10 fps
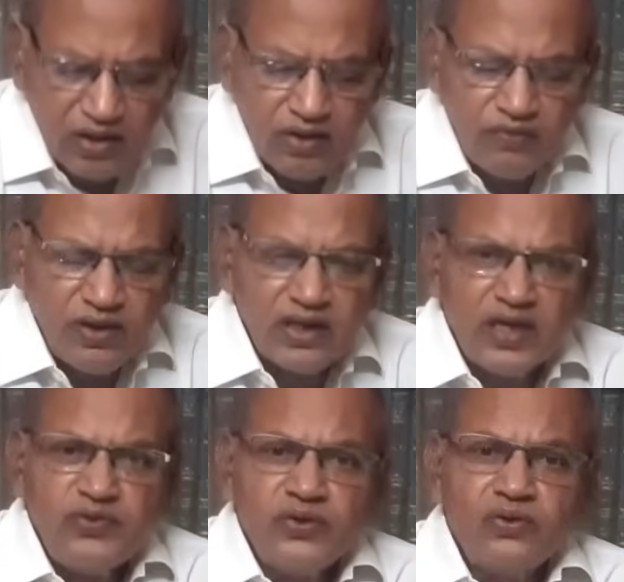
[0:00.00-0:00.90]
will
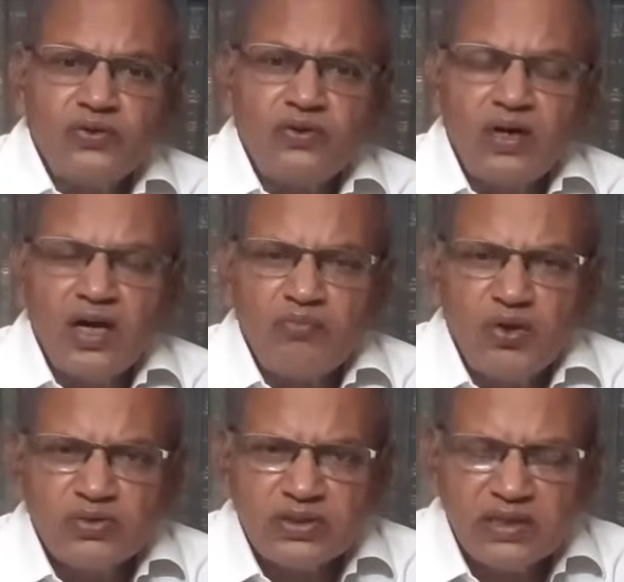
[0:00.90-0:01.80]
give you
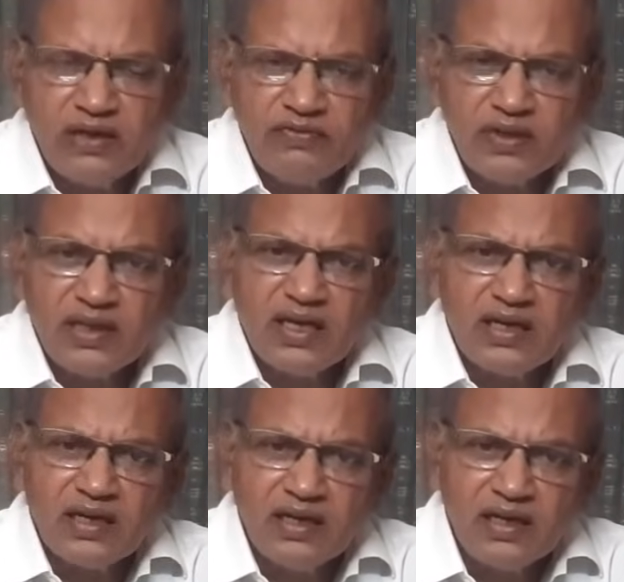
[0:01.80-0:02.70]
almost
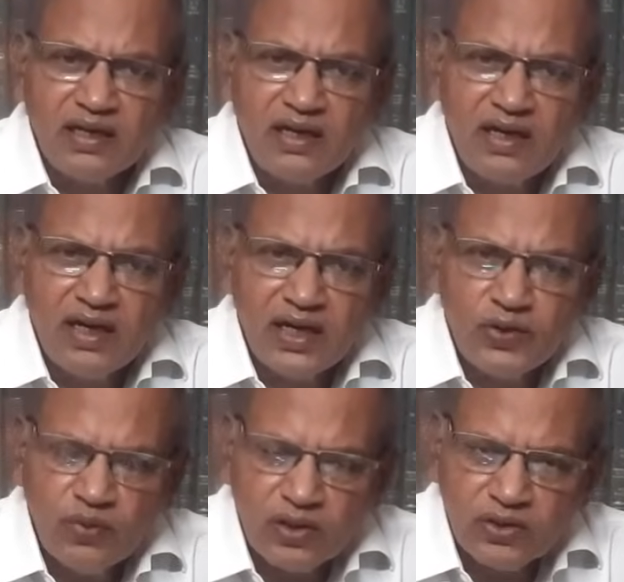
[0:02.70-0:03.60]
everything you
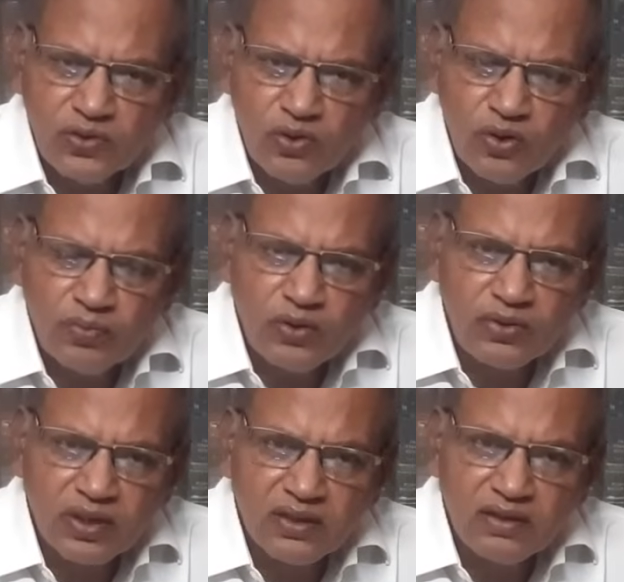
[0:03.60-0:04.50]
want to know
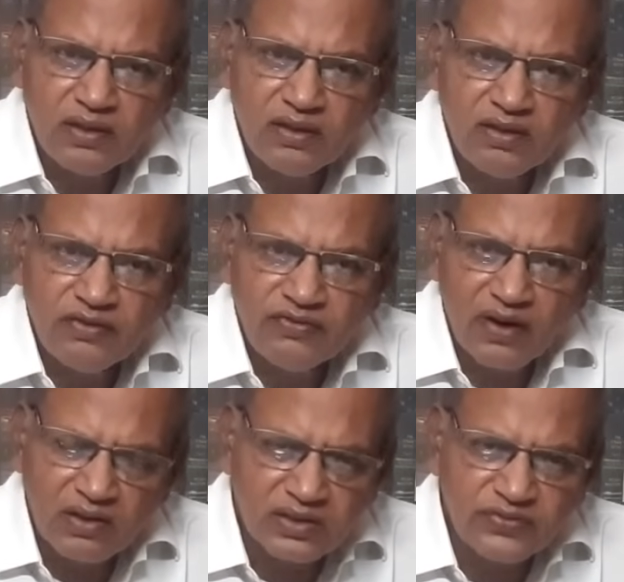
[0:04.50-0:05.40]
about
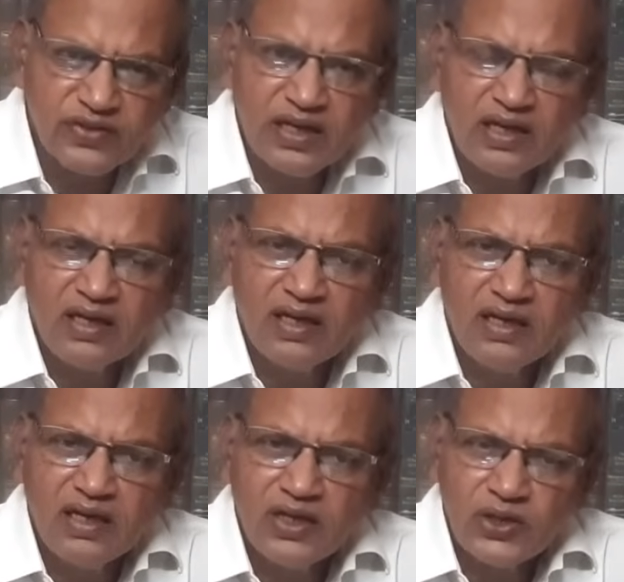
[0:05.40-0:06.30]
philosophy,
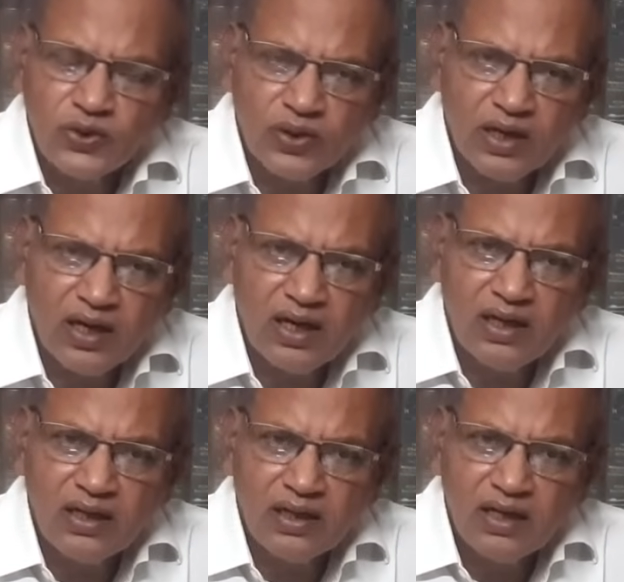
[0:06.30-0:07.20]
yoga,
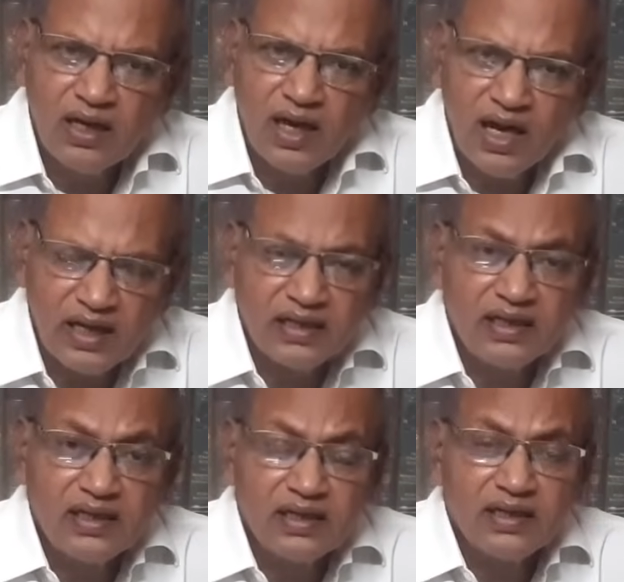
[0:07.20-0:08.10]

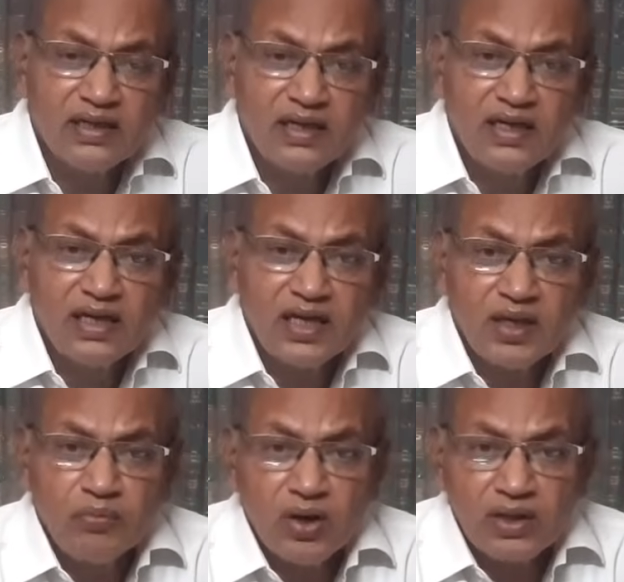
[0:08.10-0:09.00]
and
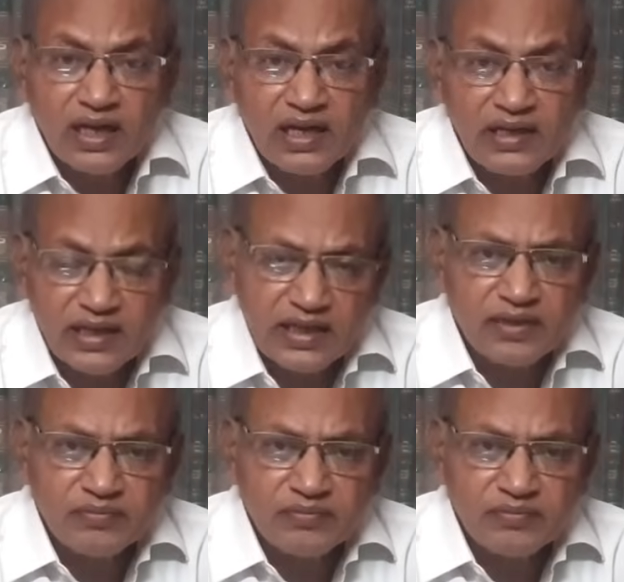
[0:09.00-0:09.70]
immortality.